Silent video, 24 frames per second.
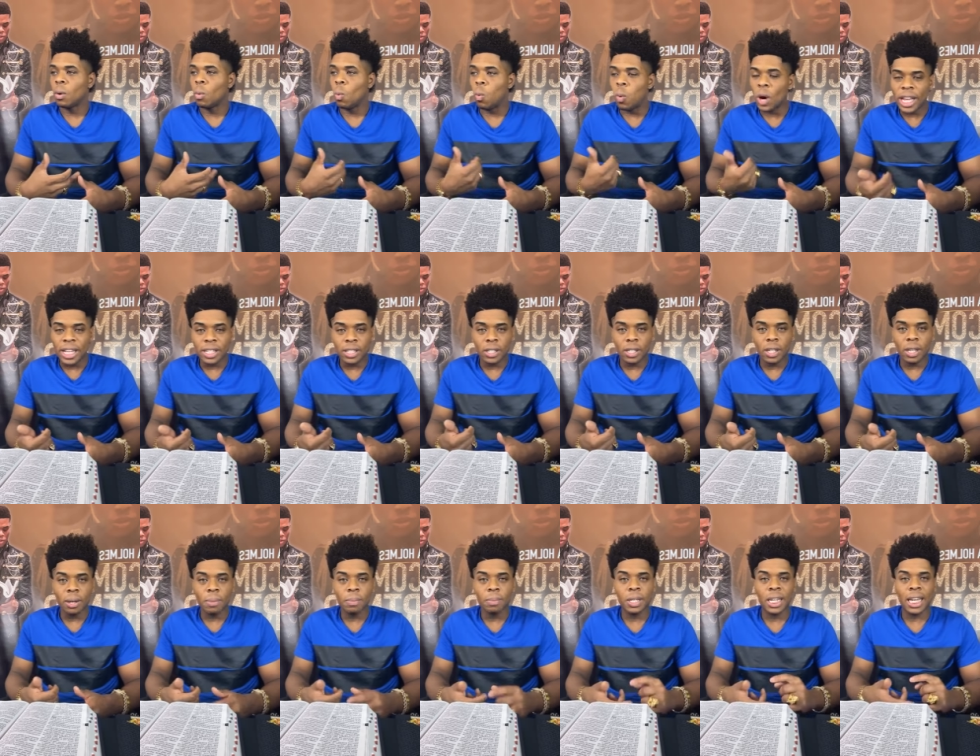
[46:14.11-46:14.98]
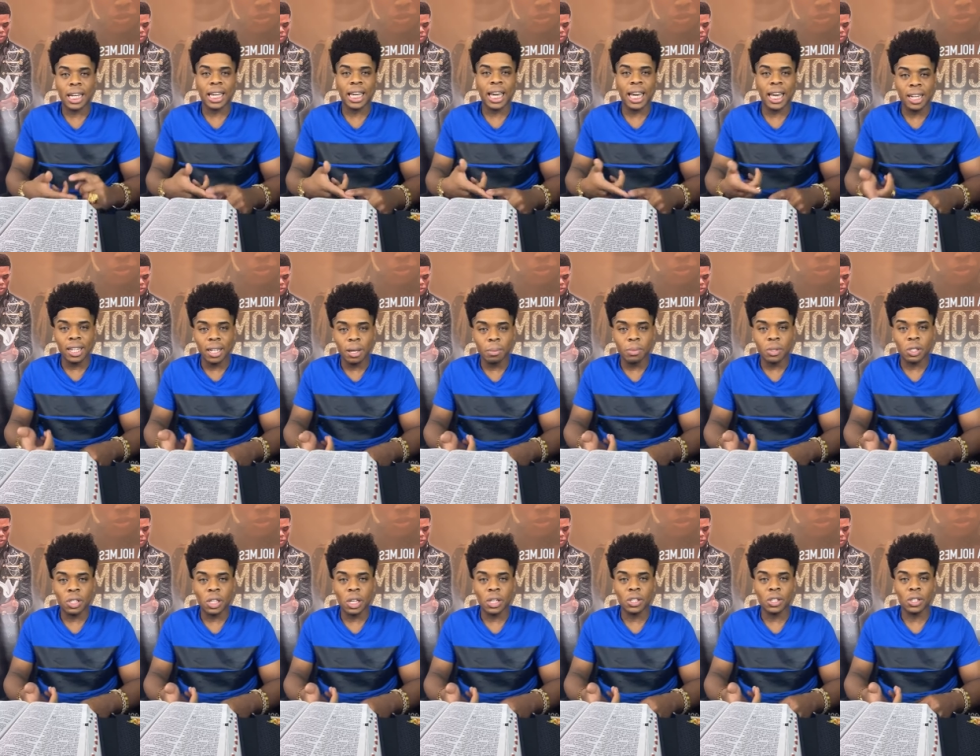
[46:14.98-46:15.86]
wisdom, the kingdom
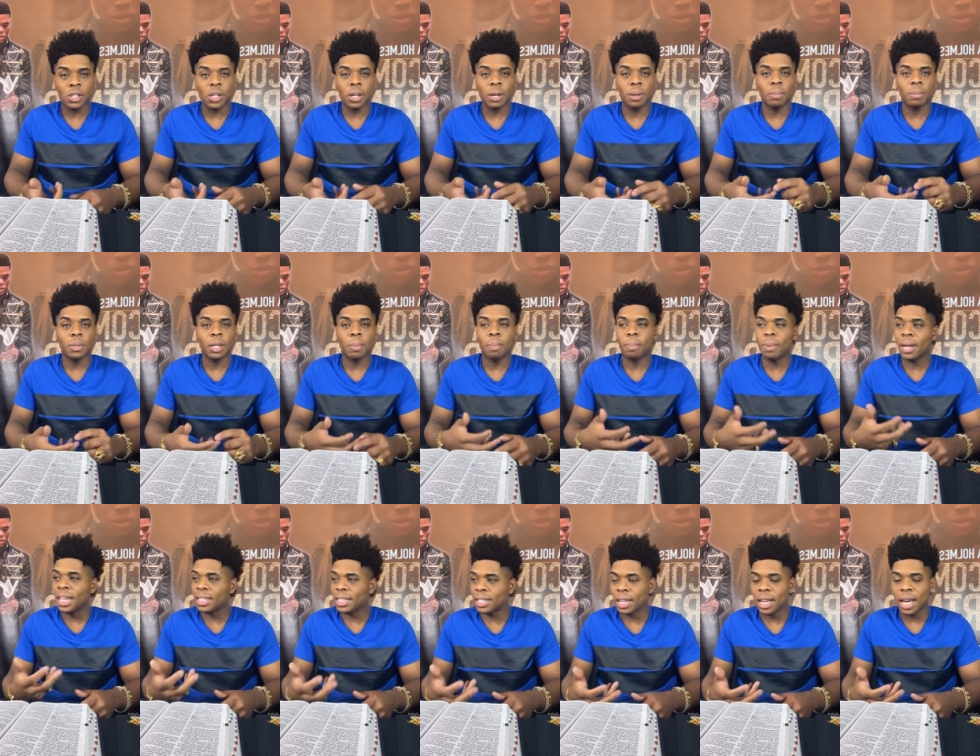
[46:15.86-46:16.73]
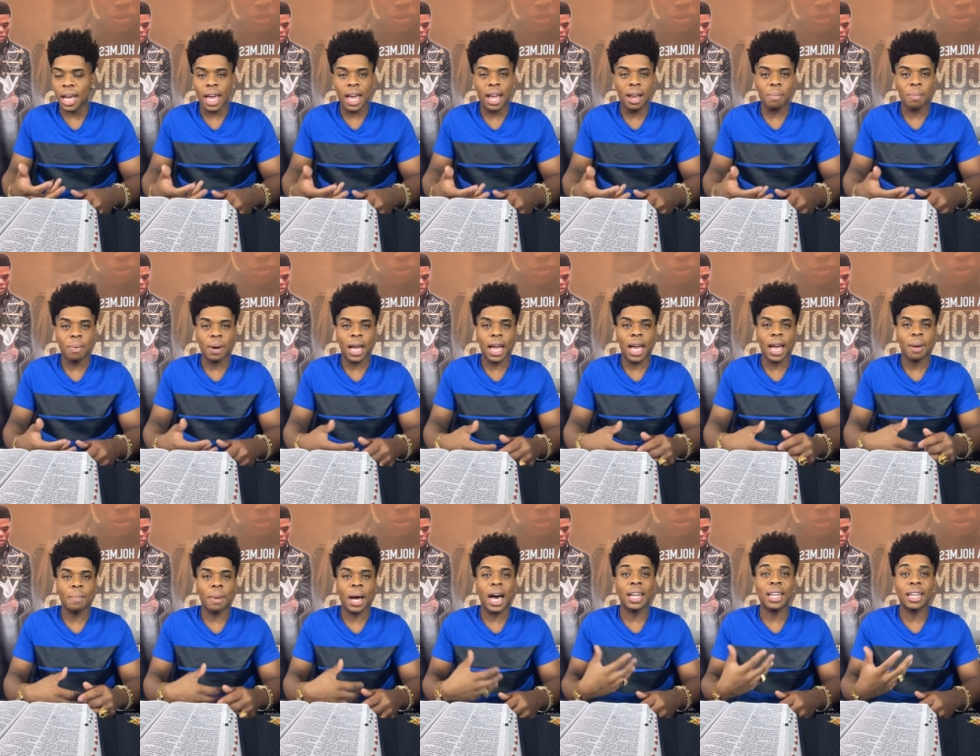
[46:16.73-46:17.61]
system, the blessing of
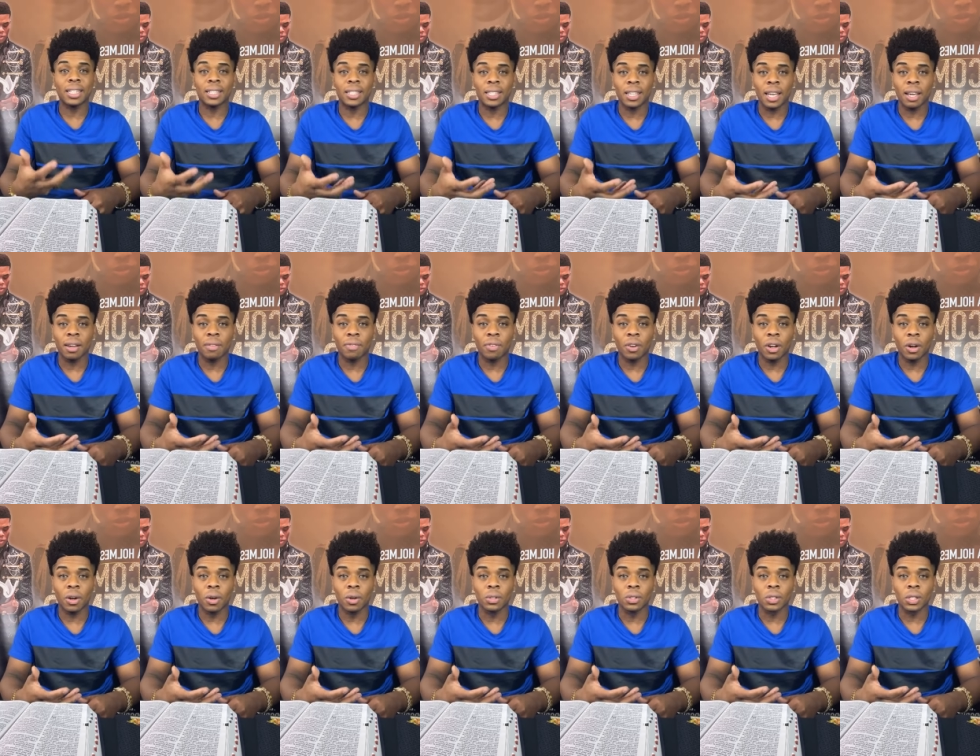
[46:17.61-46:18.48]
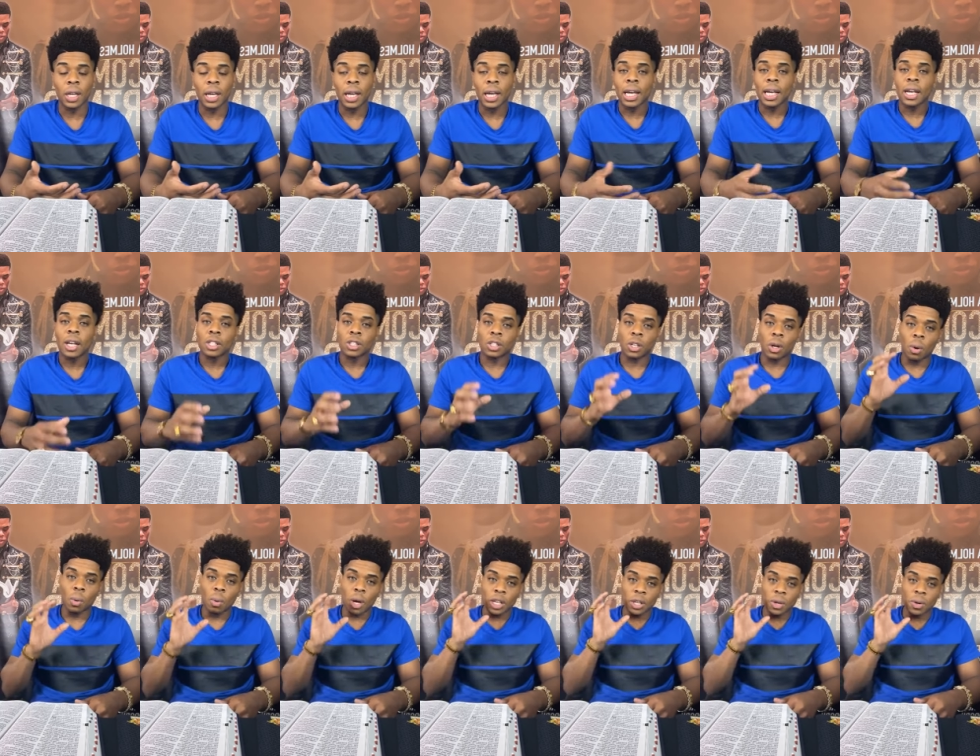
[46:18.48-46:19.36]
Abraham, how this thing flows.
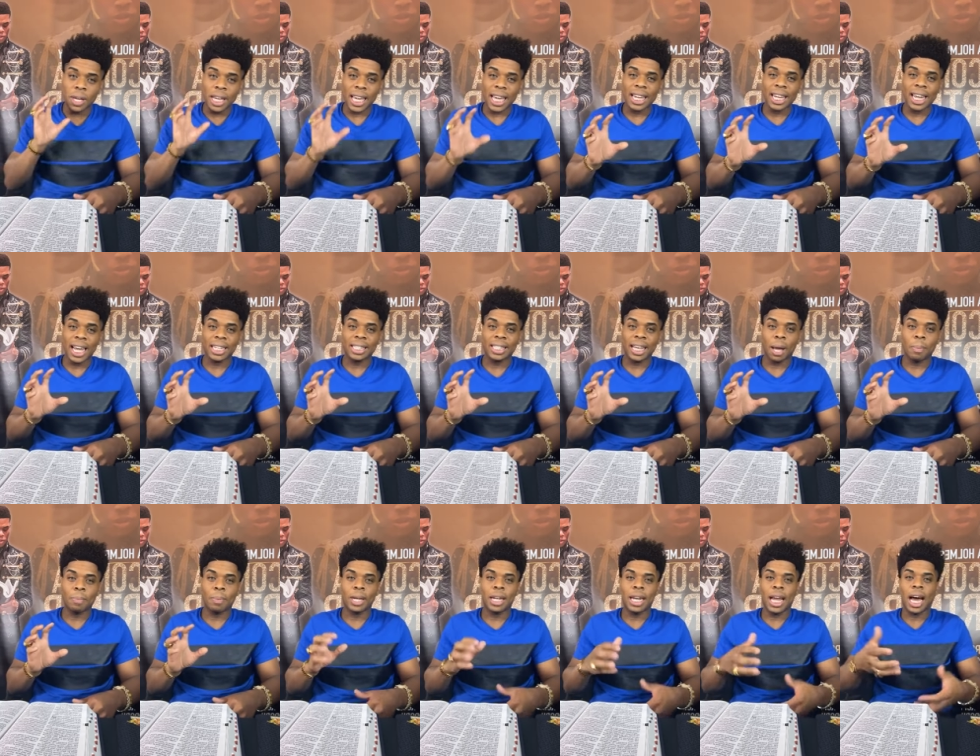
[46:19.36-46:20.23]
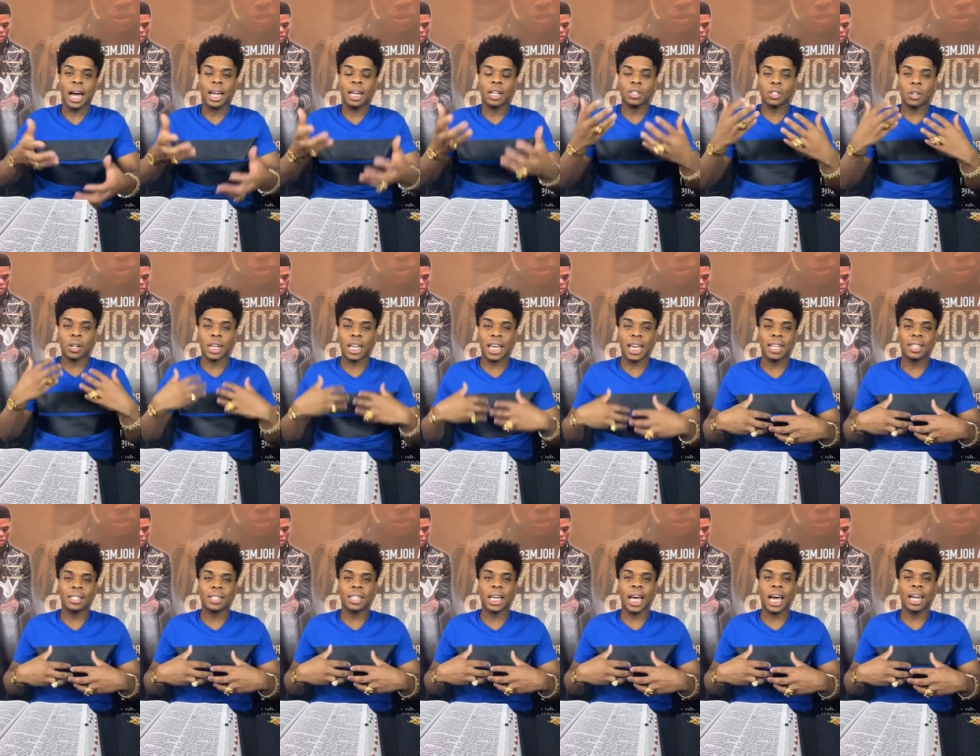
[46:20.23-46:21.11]
So when you get that type of knowledge on the
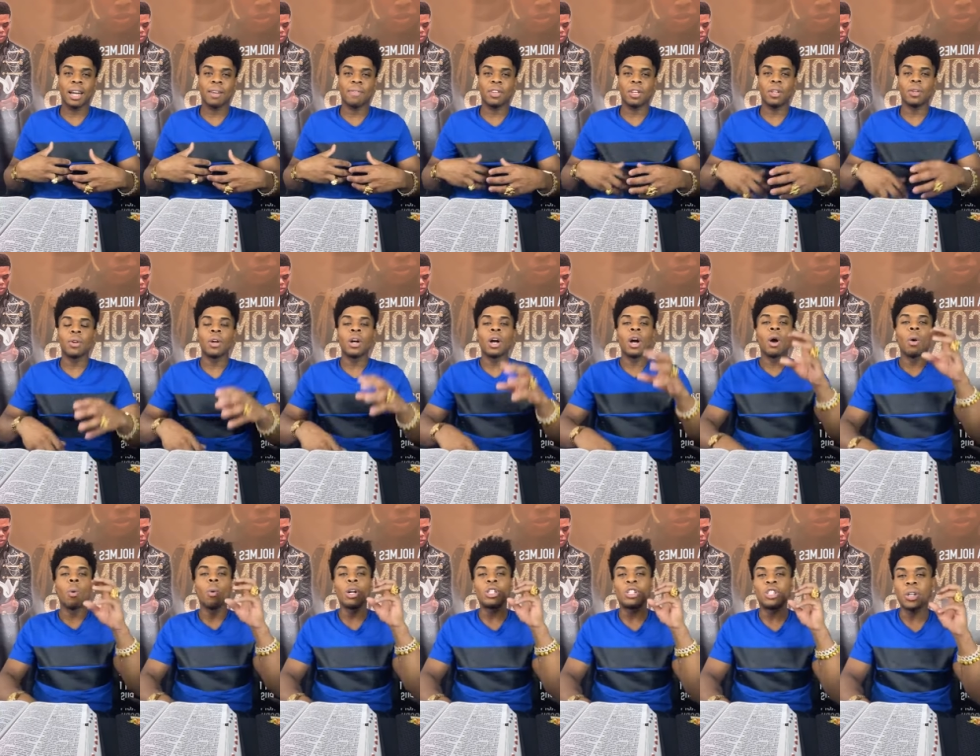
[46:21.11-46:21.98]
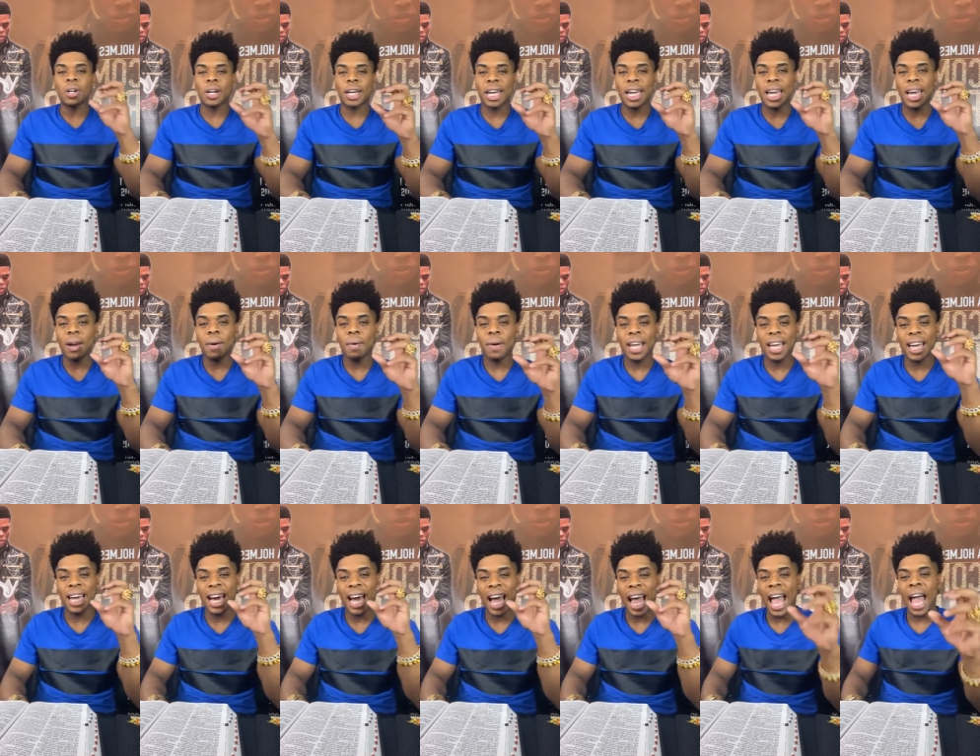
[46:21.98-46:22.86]
inside of you, what you're
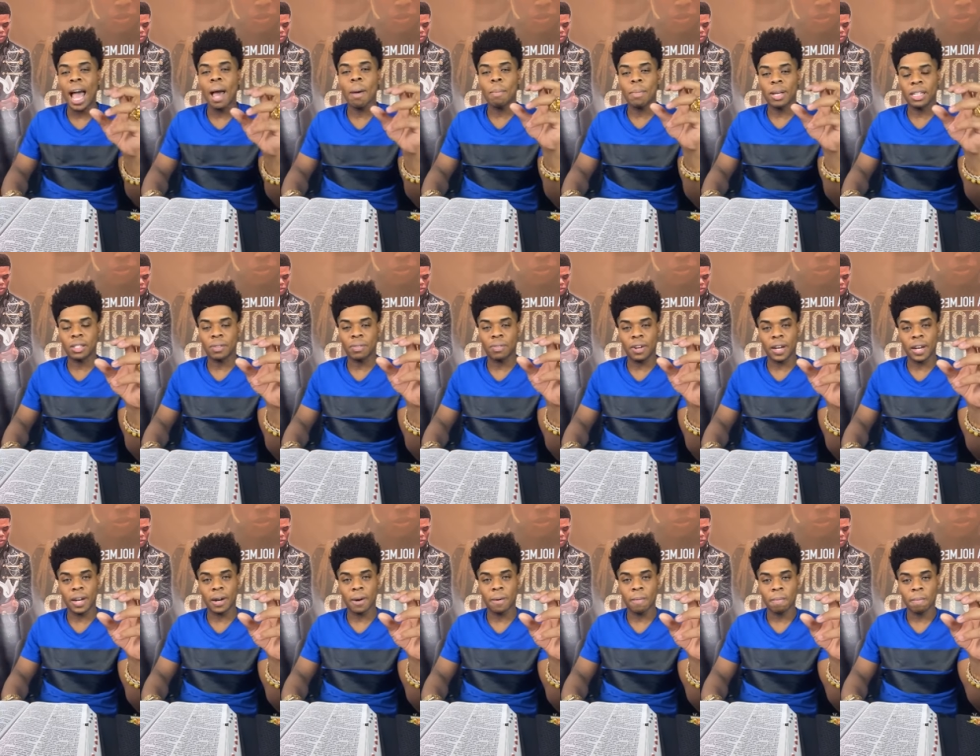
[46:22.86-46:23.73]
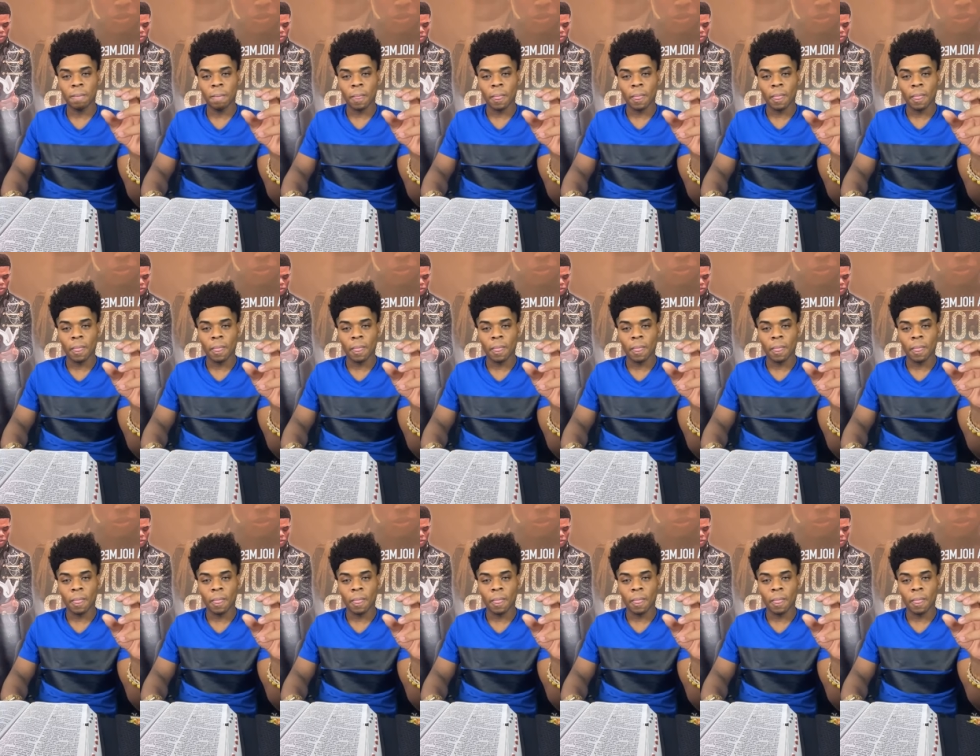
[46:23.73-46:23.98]
carrying an atmosphere